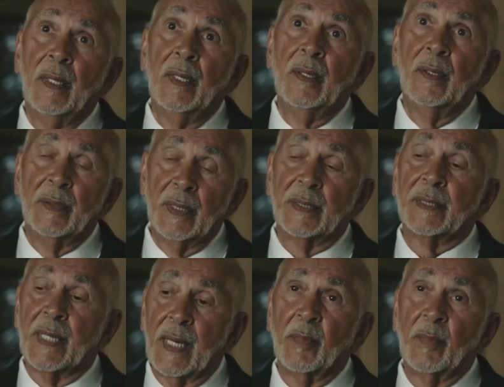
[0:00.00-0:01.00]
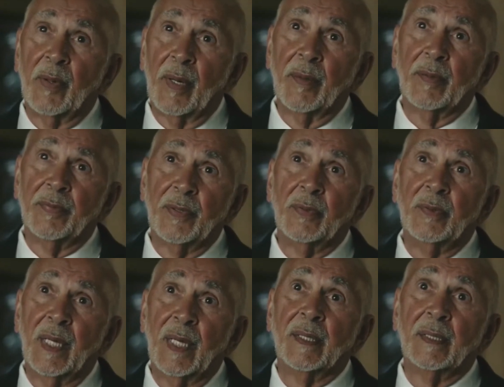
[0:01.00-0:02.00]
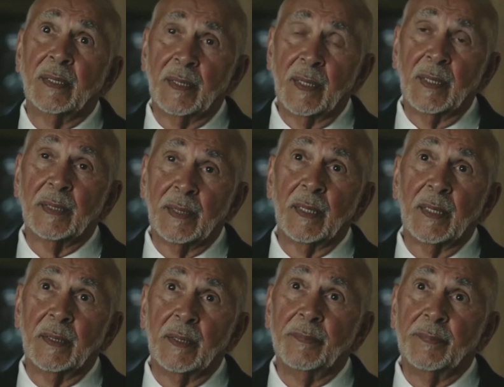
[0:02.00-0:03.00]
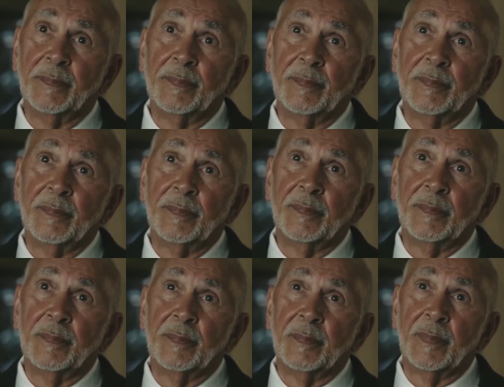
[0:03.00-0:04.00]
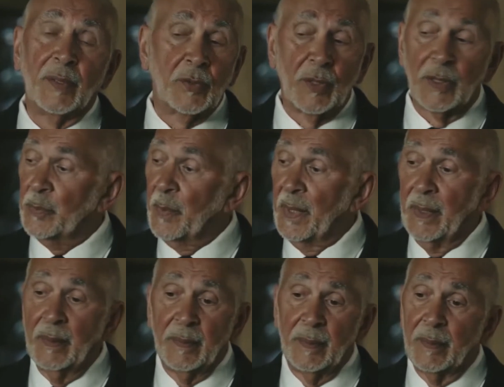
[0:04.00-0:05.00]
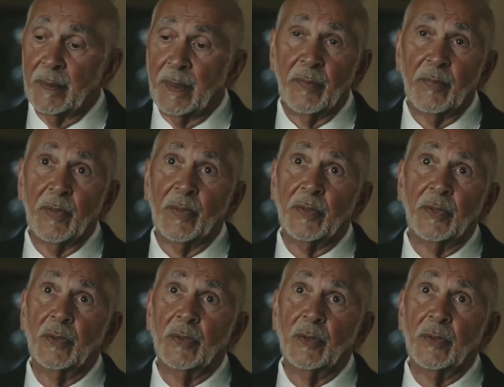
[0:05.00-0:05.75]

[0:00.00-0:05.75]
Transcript: who needs to hammer out a few dents in his psyche. And trust me, never the two